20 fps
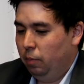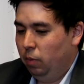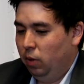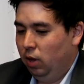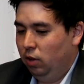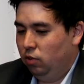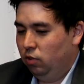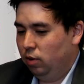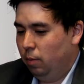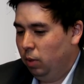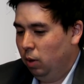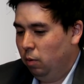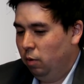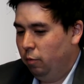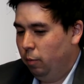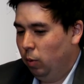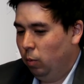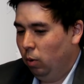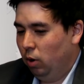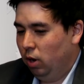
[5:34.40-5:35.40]
It's something we've
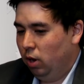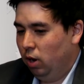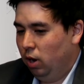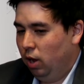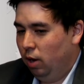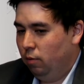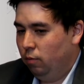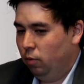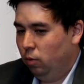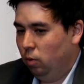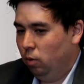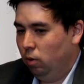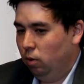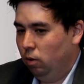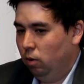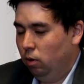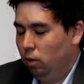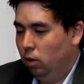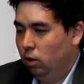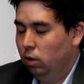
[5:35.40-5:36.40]
been working on
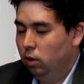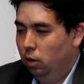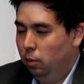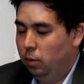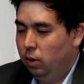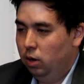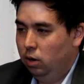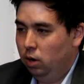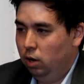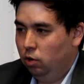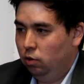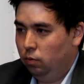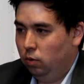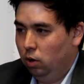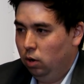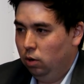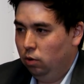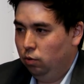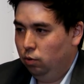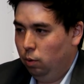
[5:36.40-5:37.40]
for a little bit as
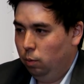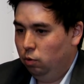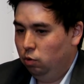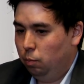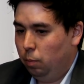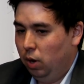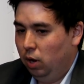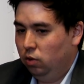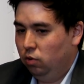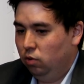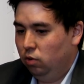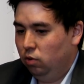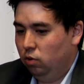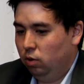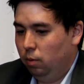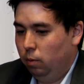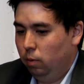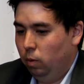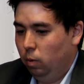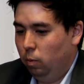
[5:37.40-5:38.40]
far as a response to
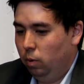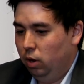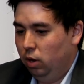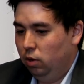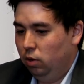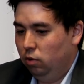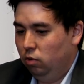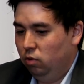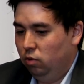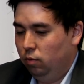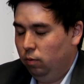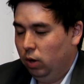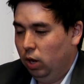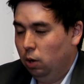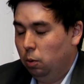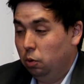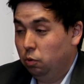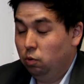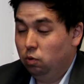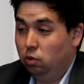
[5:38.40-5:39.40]
some of the ways
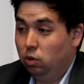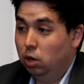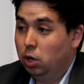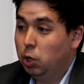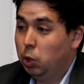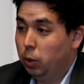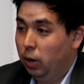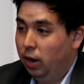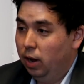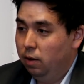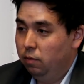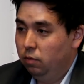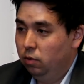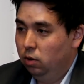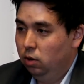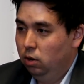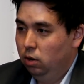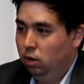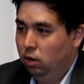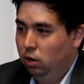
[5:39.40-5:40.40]
FlyQuest is going to draft.
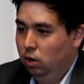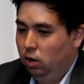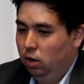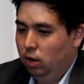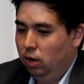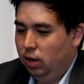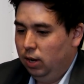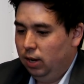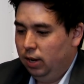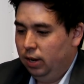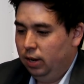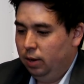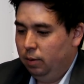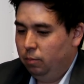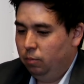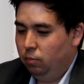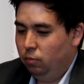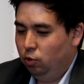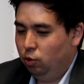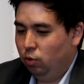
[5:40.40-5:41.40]

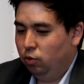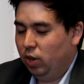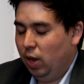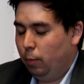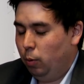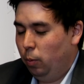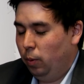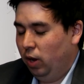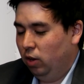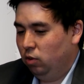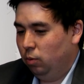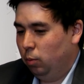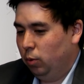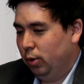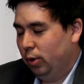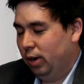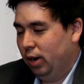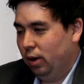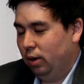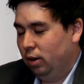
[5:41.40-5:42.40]
So I was happy we got to
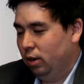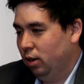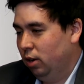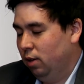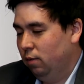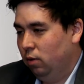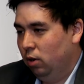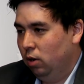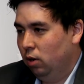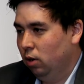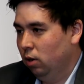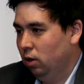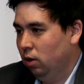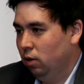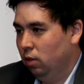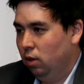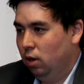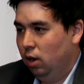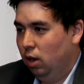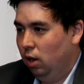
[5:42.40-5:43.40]
pull it out, and even earlier
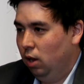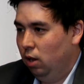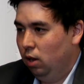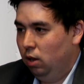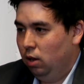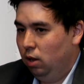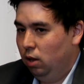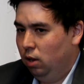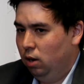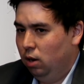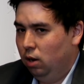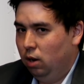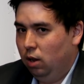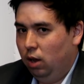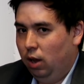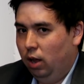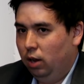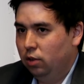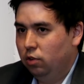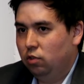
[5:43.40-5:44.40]
in the day in
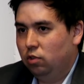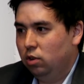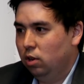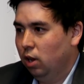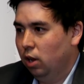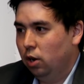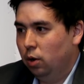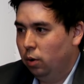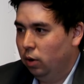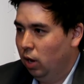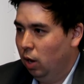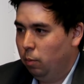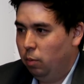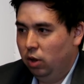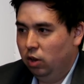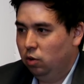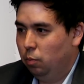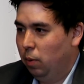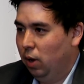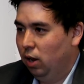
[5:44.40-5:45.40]
LEC, I know I got
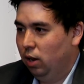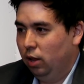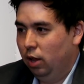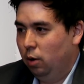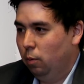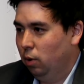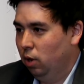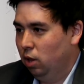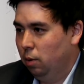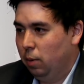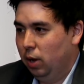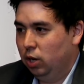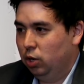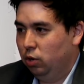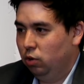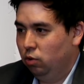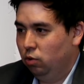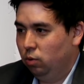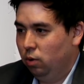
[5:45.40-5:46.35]
picked bot lane in one of the matches.